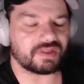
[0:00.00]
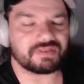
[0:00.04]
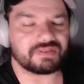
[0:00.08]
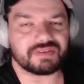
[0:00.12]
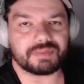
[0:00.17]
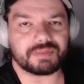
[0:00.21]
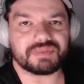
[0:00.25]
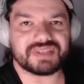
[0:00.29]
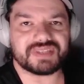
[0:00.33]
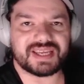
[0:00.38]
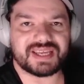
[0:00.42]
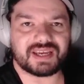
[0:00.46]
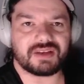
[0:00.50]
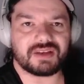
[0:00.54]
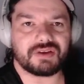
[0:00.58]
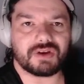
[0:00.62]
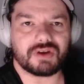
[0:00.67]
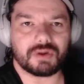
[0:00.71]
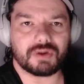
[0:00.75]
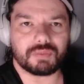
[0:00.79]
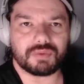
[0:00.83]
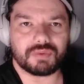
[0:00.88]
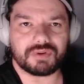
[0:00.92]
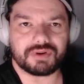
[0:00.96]
some
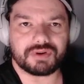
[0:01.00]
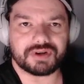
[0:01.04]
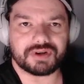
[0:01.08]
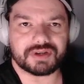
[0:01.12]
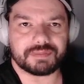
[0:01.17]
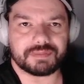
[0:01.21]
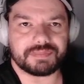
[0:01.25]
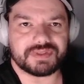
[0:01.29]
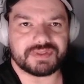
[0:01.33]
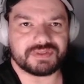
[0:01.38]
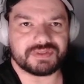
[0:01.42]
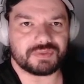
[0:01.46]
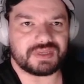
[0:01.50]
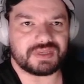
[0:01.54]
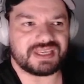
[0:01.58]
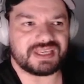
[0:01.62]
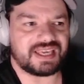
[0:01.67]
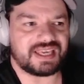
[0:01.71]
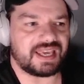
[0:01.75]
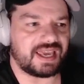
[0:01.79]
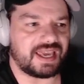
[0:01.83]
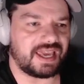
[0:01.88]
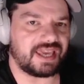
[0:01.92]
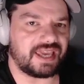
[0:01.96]
technical work
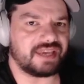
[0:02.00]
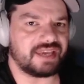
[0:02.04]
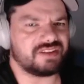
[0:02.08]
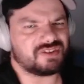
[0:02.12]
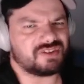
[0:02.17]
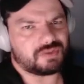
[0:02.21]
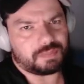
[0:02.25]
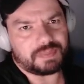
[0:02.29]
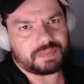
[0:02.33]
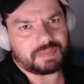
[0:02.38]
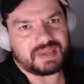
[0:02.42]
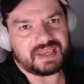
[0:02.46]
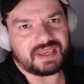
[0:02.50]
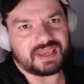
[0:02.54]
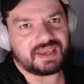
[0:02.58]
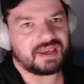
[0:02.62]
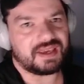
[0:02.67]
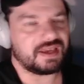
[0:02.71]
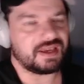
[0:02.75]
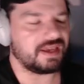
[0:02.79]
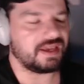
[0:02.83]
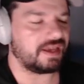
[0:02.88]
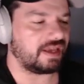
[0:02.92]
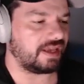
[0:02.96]
between A to
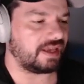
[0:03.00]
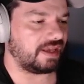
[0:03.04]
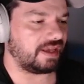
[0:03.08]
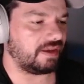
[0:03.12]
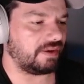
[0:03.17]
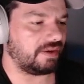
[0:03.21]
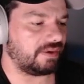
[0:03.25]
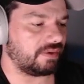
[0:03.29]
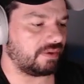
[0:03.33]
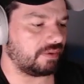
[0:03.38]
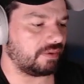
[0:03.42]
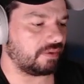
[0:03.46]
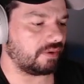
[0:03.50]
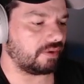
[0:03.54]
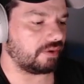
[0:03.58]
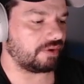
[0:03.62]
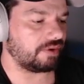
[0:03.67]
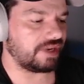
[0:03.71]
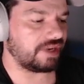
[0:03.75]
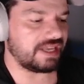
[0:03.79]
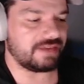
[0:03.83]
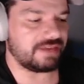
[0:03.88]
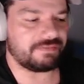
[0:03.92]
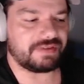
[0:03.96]
B, uh,
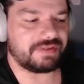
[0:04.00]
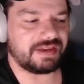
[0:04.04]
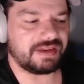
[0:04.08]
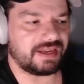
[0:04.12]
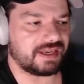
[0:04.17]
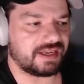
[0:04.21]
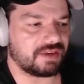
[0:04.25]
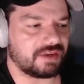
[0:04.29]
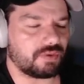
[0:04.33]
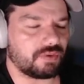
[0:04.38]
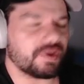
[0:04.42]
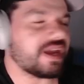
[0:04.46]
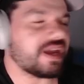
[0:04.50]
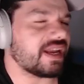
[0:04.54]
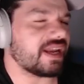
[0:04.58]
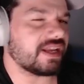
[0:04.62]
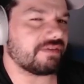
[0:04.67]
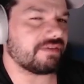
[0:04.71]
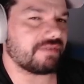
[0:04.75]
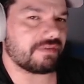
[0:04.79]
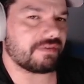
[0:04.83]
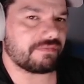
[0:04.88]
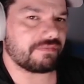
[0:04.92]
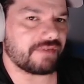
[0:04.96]
or even like
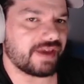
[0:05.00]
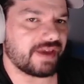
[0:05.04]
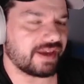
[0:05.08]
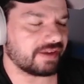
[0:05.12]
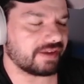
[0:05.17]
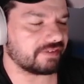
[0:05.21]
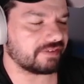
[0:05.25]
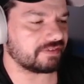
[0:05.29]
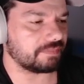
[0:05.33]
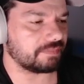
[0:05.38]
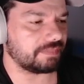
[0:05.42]
creative effects.